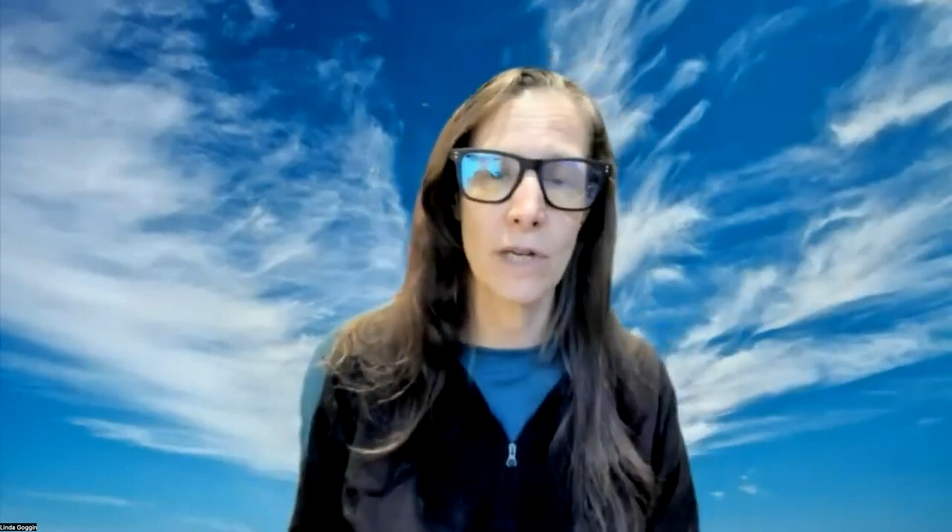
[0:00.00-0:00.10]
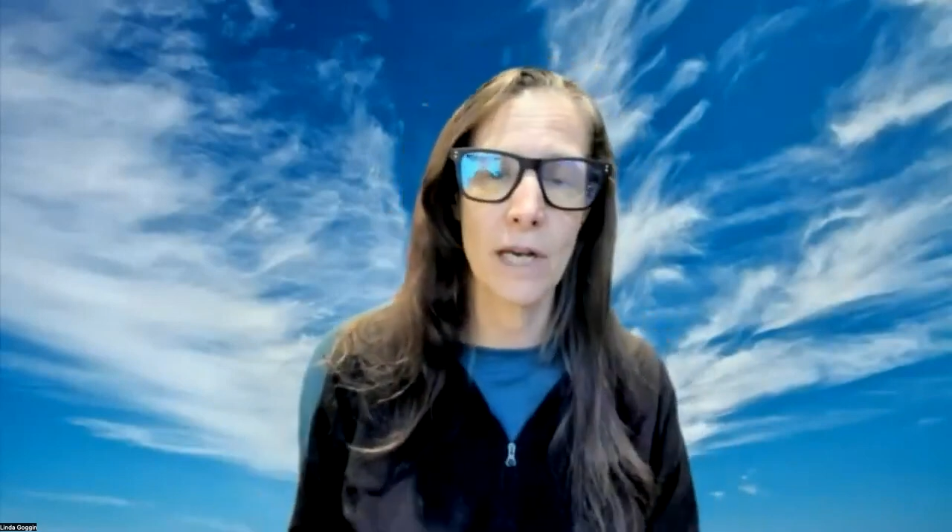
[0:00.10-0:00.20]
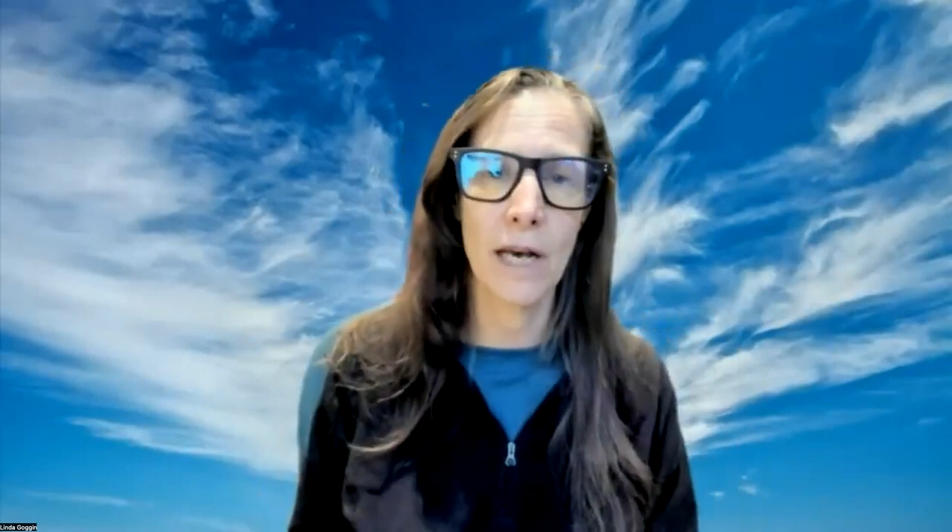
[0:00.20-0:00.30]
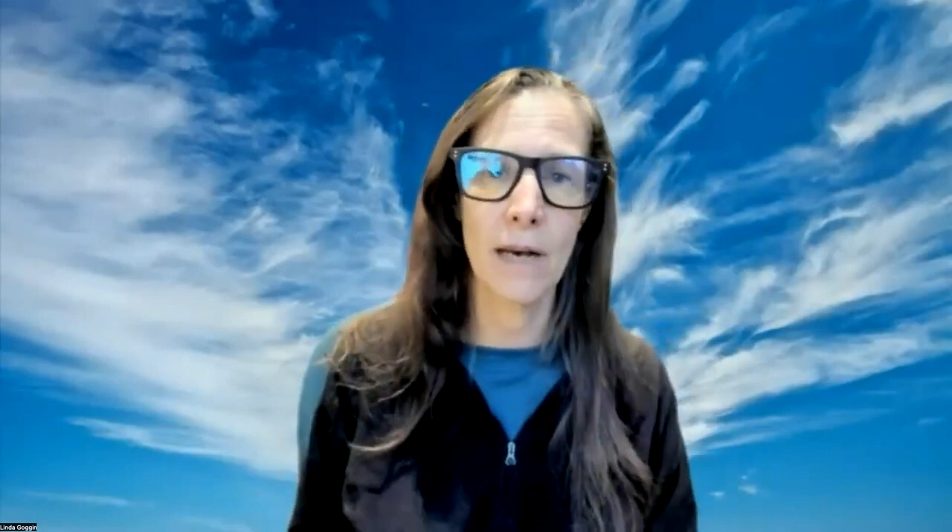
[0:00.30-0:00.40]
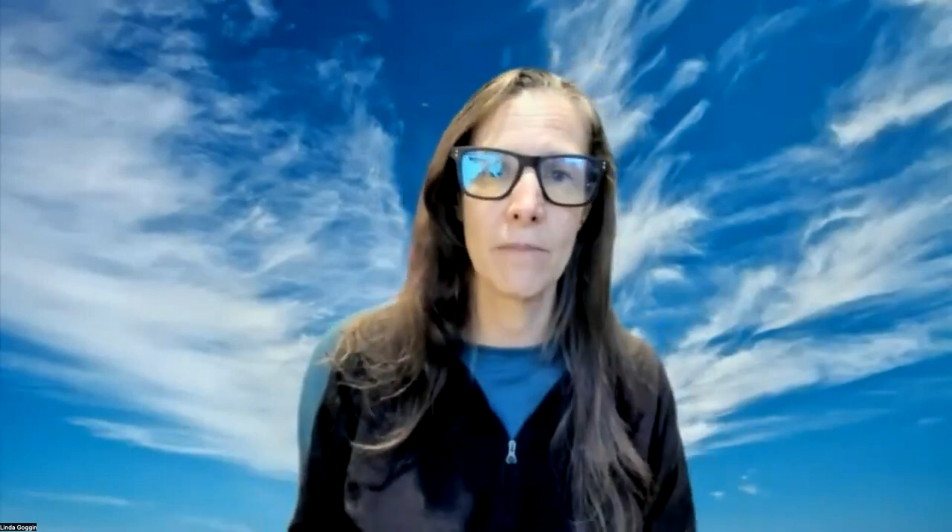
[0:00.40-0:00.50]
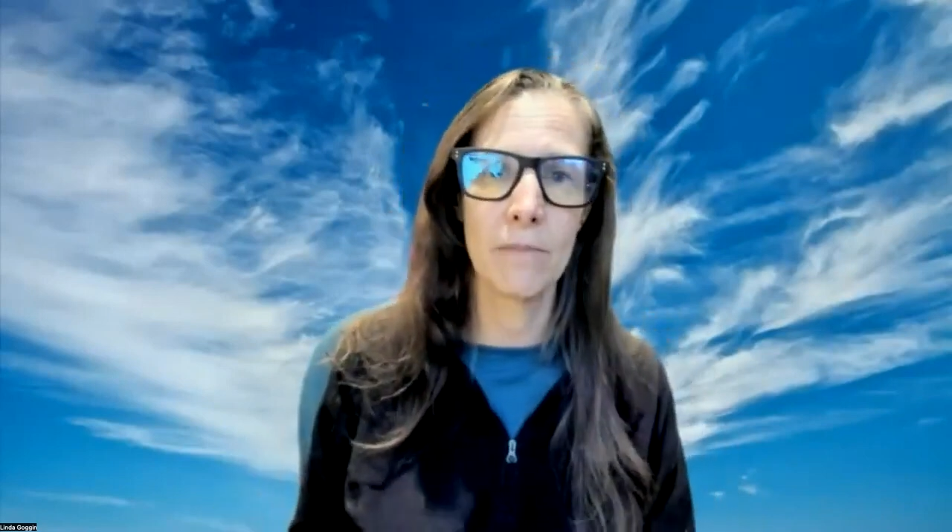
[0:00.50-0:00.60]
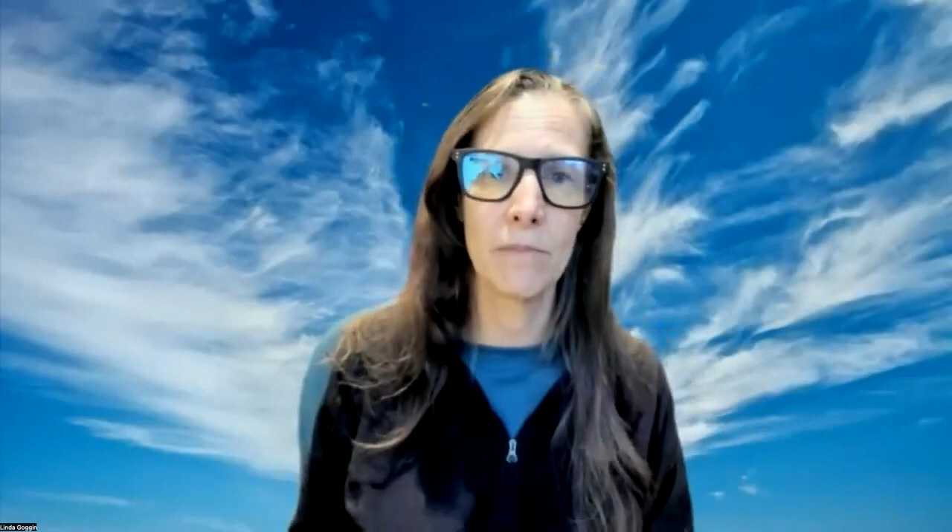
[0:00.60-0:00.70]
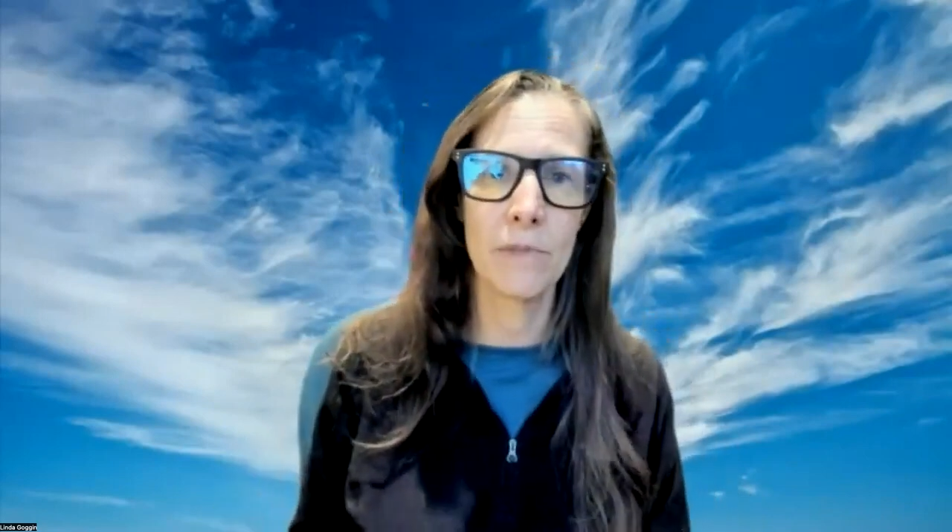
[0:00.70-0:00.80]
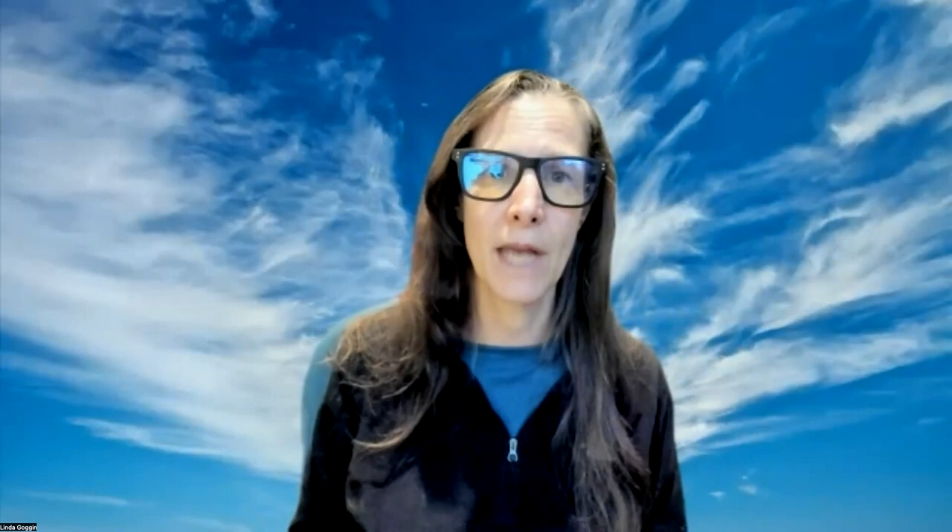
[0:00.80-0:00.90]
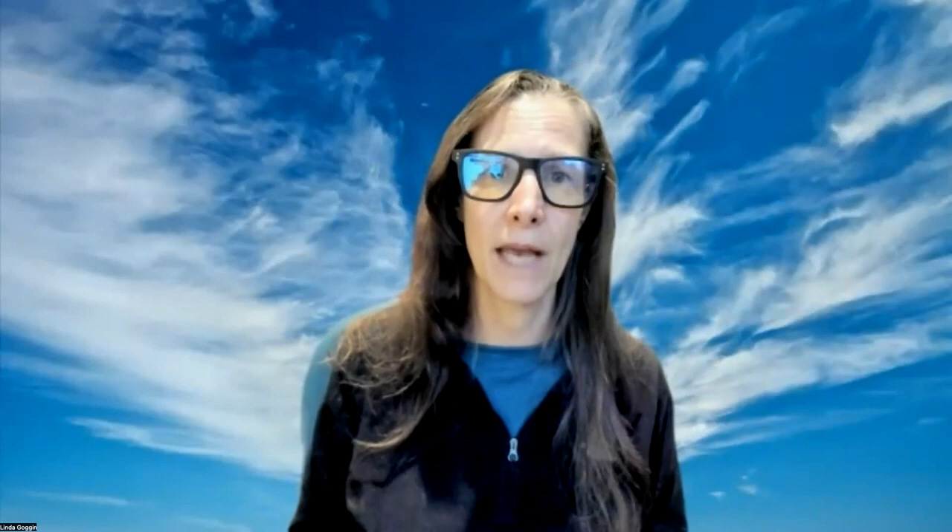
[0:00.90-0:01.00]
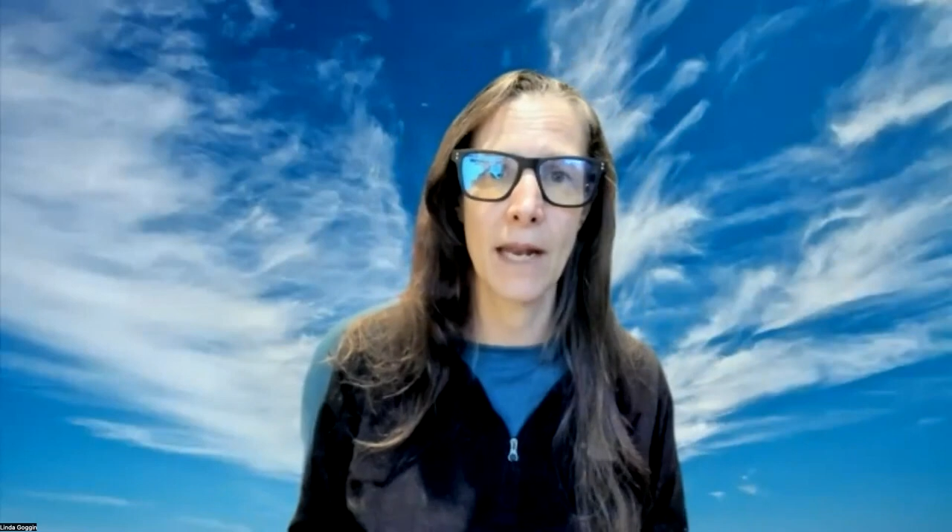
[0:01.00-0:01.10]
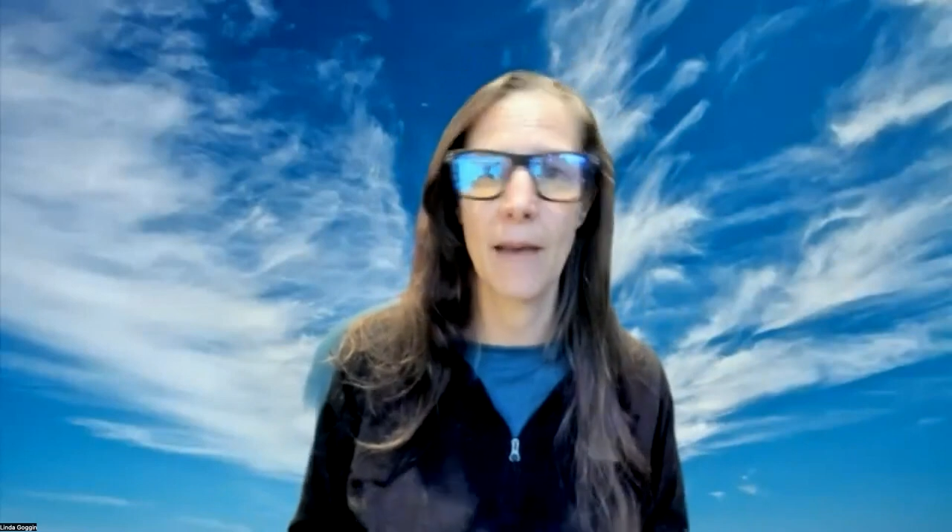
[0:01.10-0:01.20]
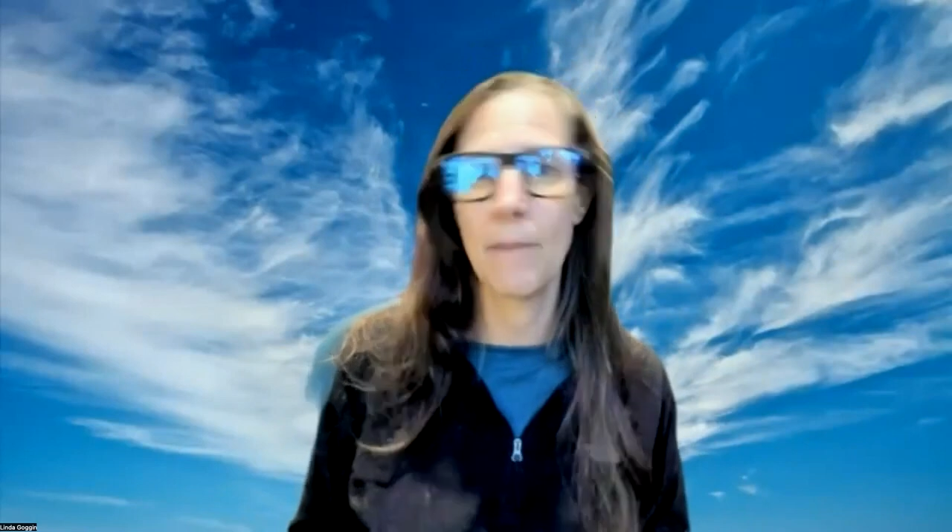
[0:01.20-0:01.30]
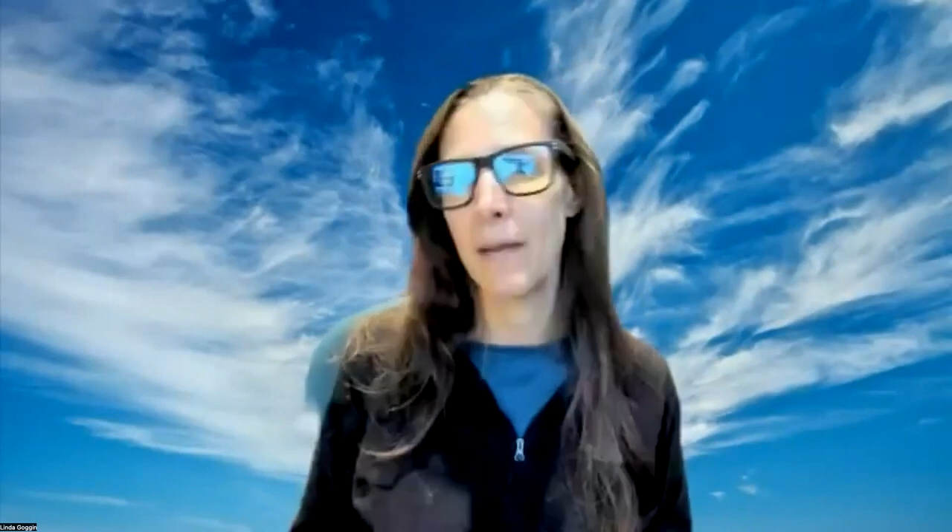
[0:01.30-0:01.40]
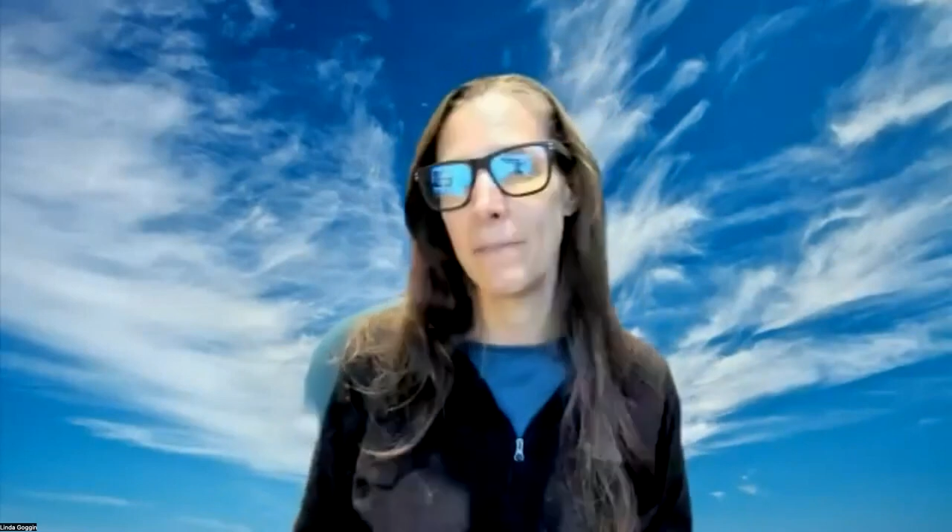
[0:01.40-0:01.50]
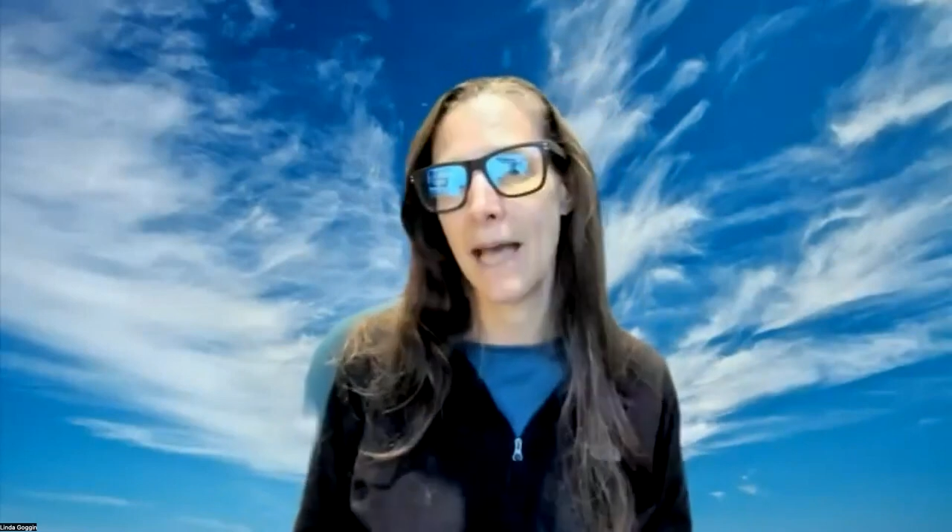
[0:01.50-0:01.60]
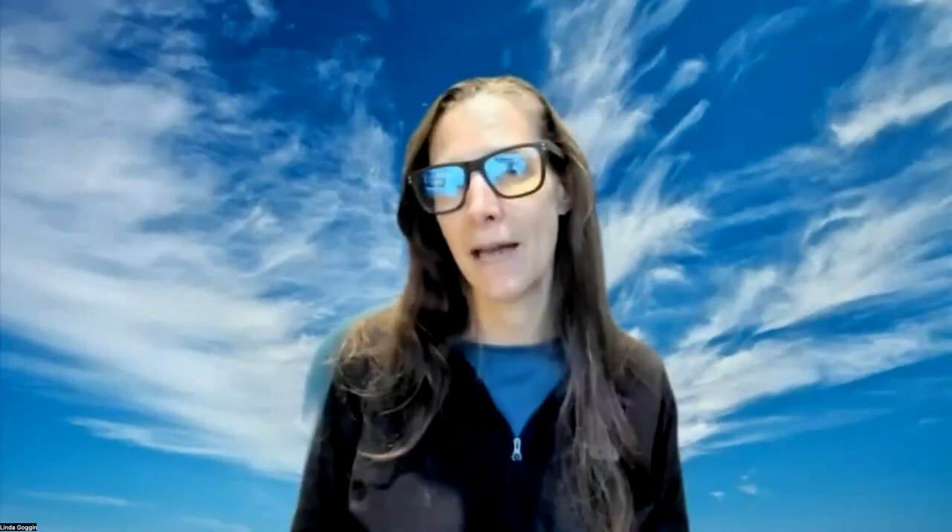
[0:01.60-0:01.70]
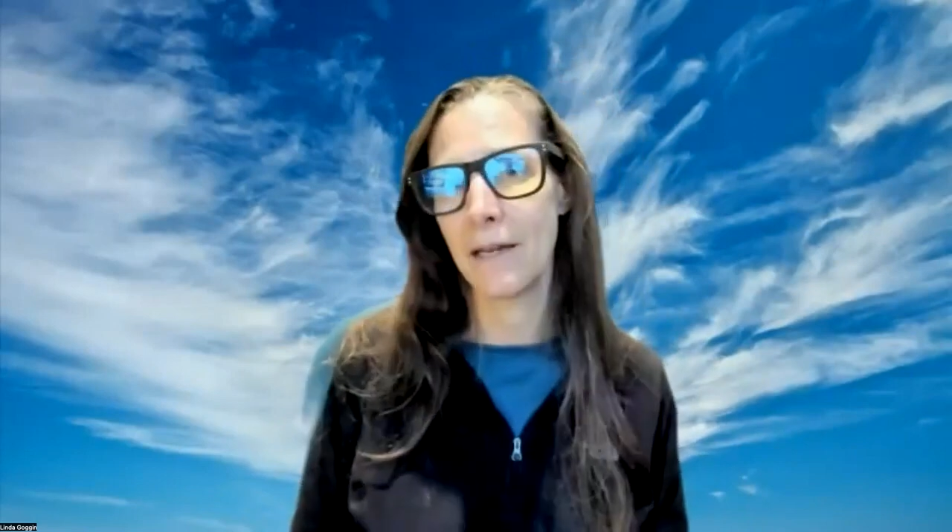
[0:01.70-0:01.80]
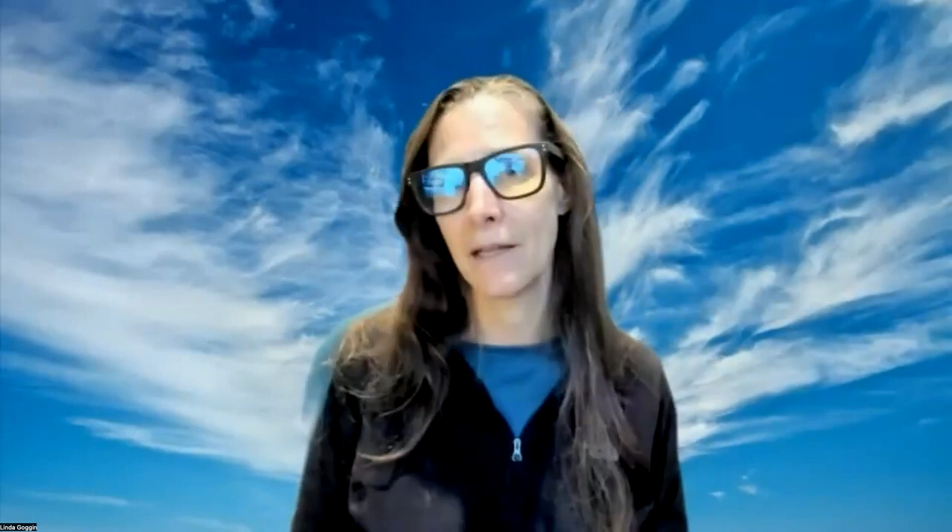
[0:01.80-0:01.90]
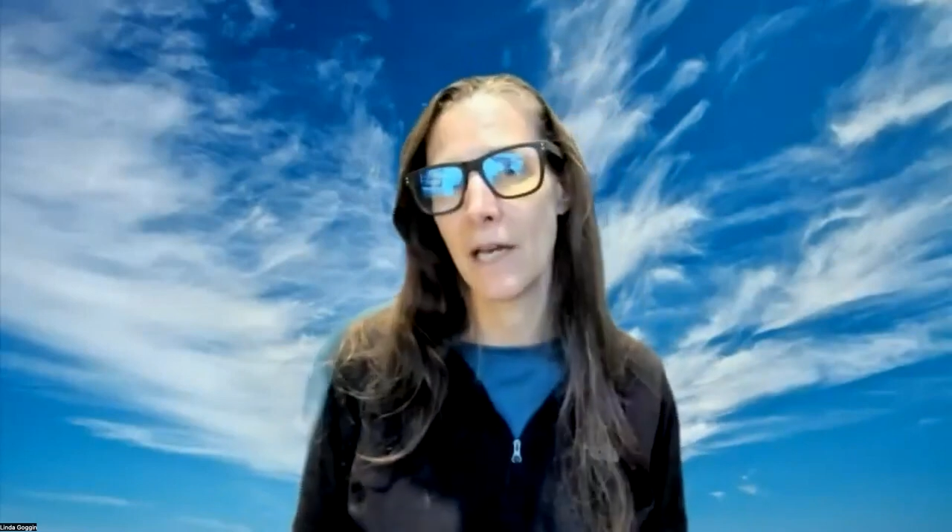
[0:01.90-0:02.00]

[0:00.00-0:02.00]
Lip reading: and I might be adding